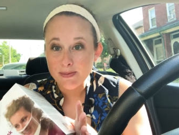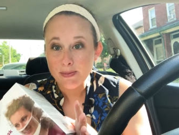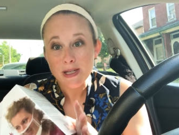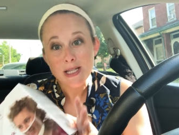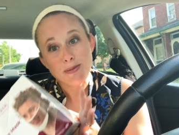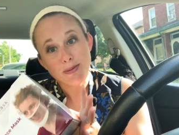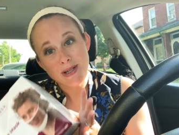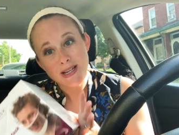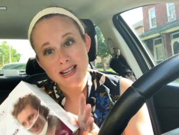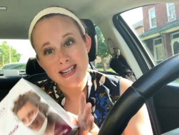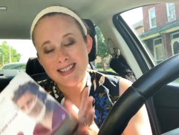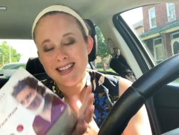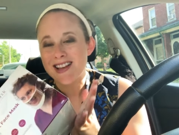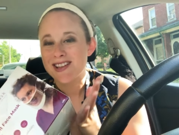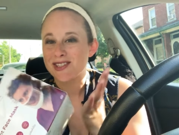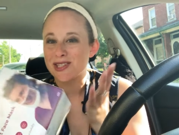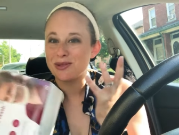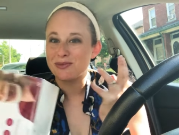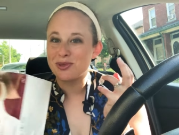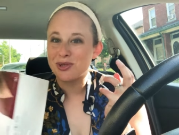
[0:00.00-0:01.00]
please, please
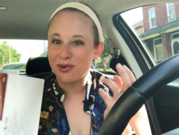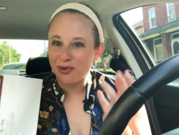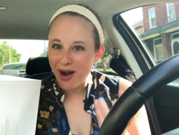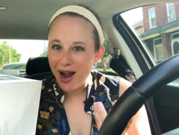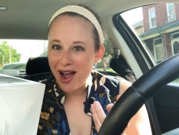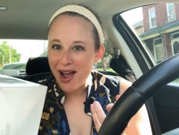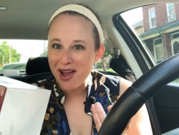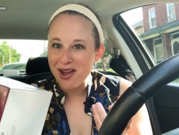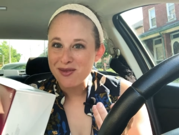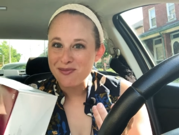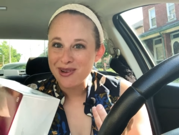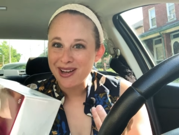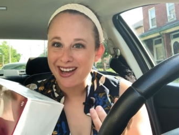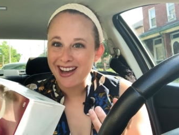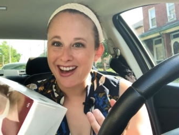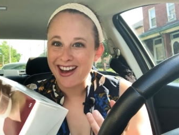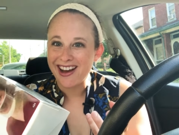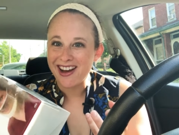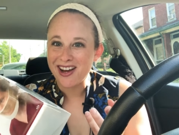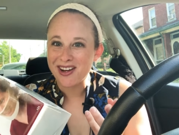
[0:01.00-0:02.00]
subscribe
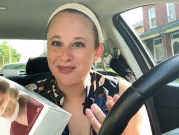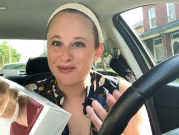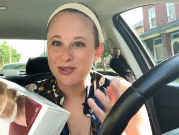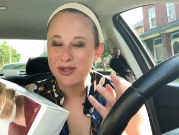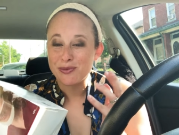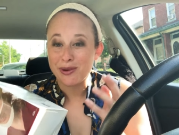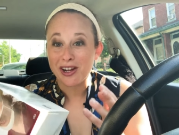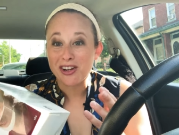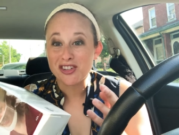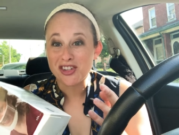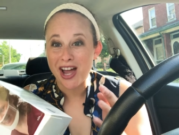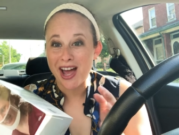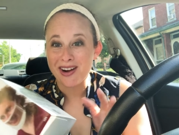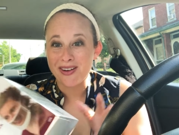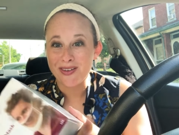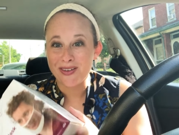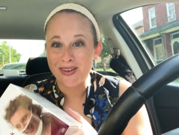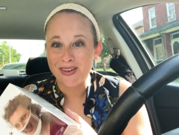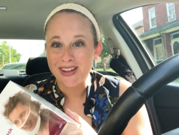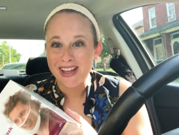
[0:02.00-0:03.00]
um, to my
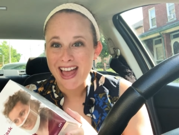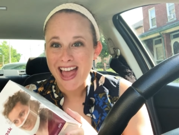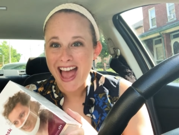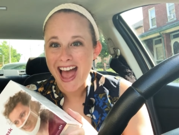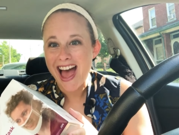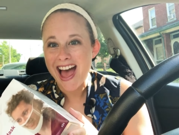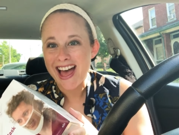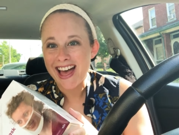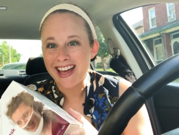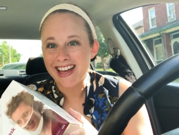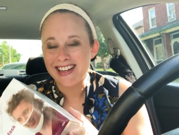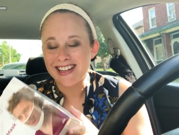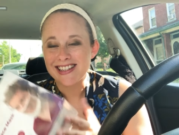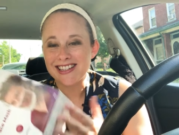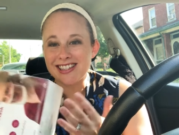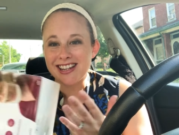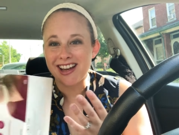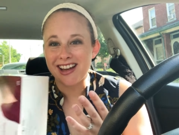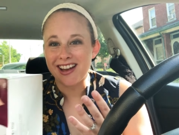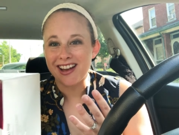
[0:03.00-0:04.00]
channel
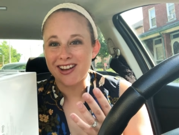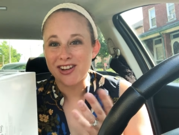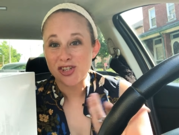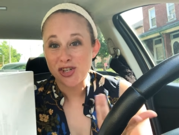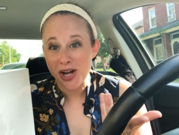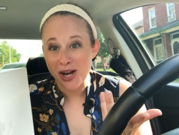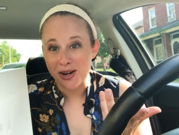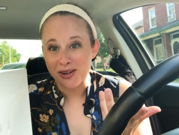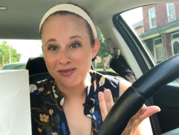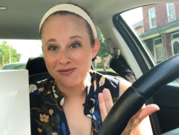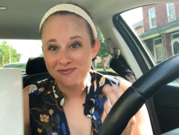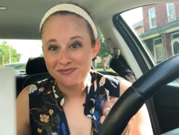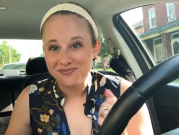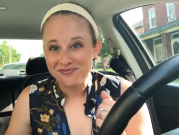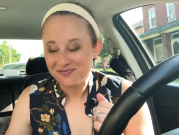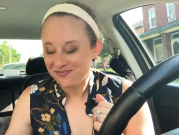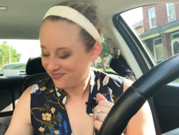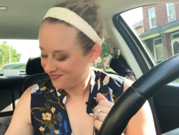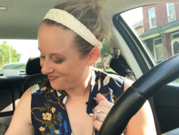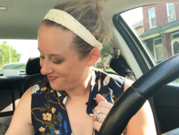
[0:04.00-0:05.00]
and uh, share.
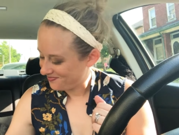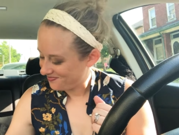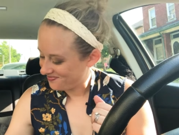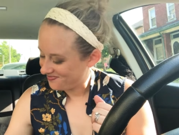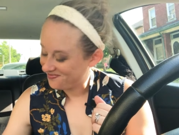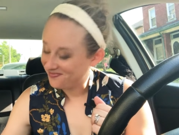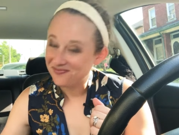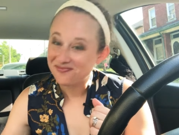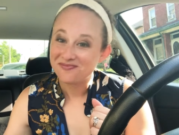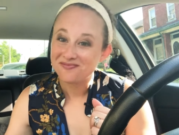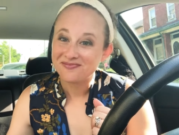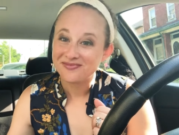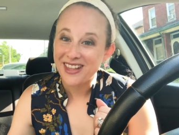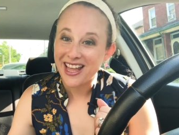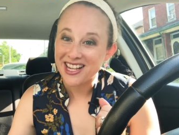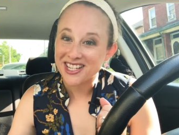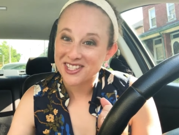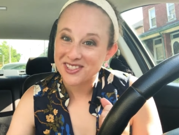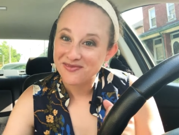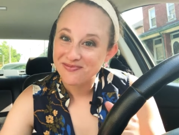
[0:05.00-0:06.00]

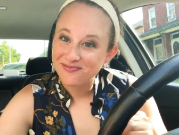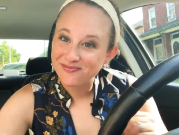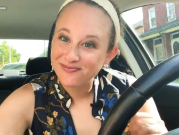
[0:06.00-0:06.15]
Thanks.